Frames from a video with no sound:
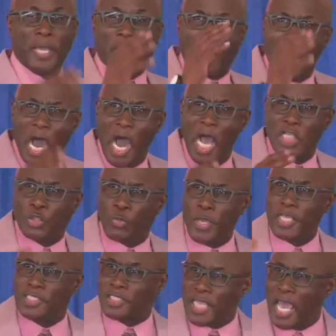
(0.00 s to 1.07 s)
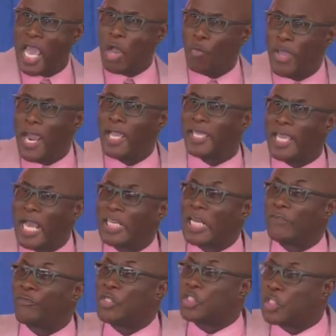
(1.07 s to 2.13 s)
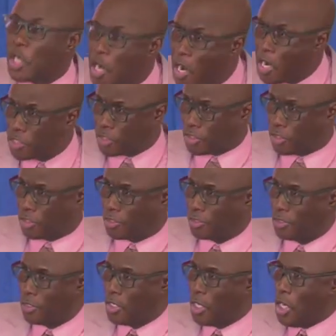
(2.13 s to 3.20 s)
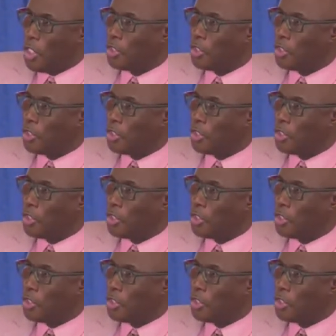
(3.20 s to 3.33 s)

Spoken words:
Because we say we are gathered for church,